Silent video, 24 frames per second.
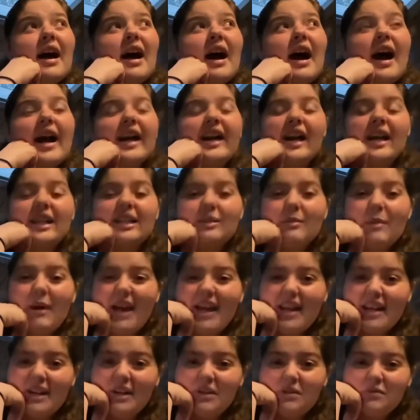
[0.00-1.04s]
I got the
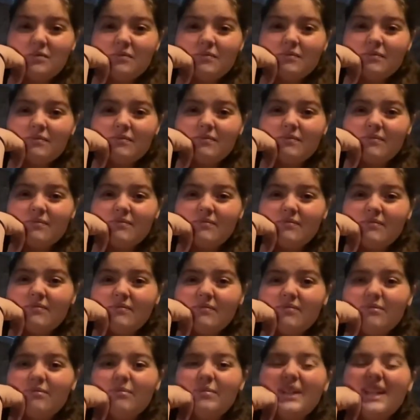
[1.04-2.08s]
bat out,
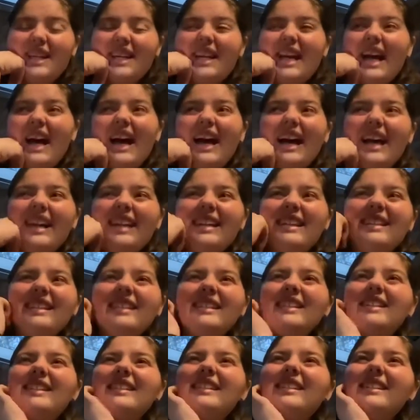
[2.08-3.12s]
but I kind
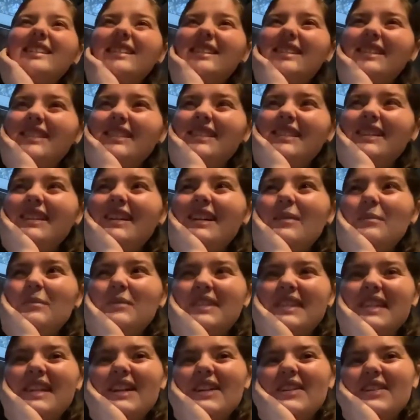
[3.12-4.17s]
of am
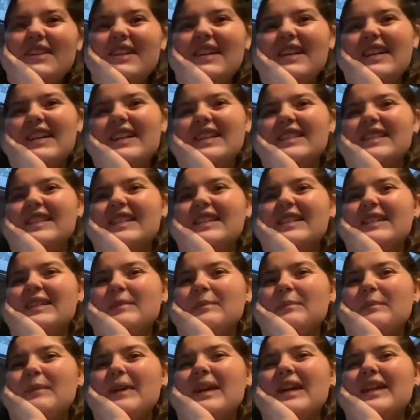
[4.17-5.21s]
scared that he's gonna
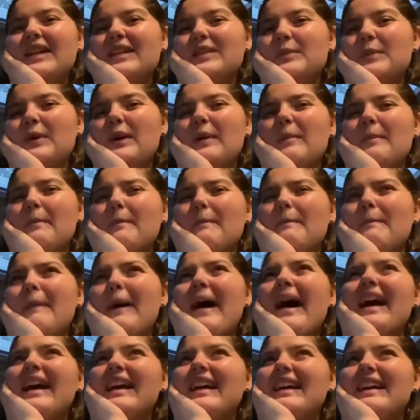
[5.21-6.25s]
make his way
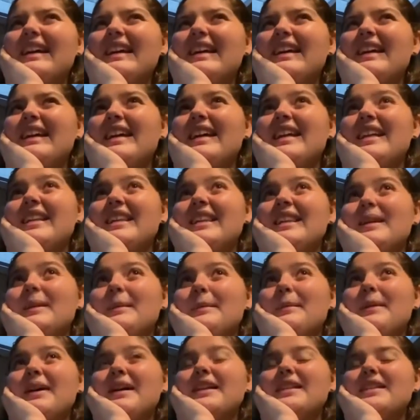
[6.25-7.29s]
back in the
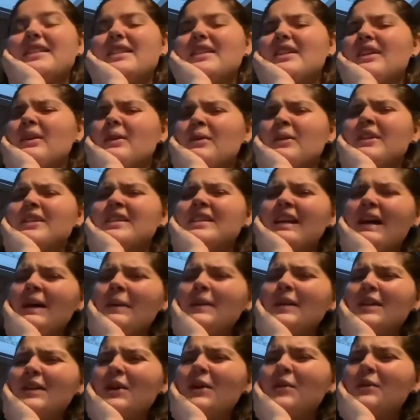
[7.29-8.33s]
bus, because now
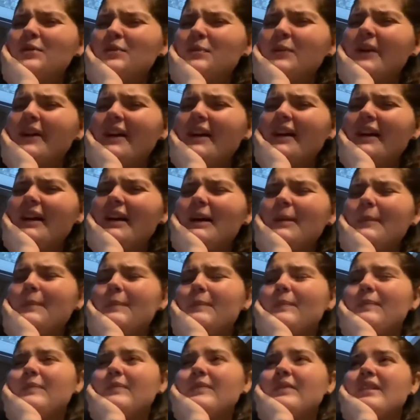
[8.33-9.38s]
he knows where I
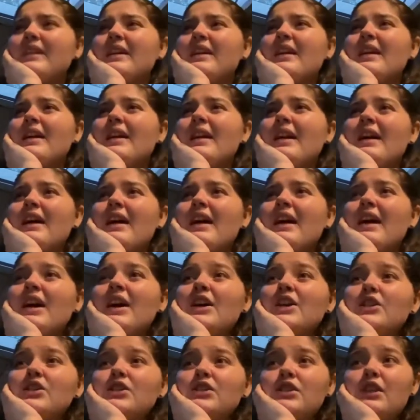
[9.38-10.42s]
am.
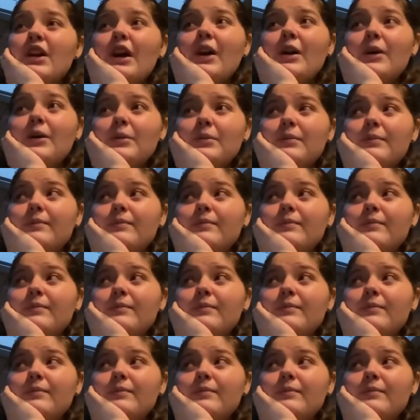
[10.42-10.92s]
So,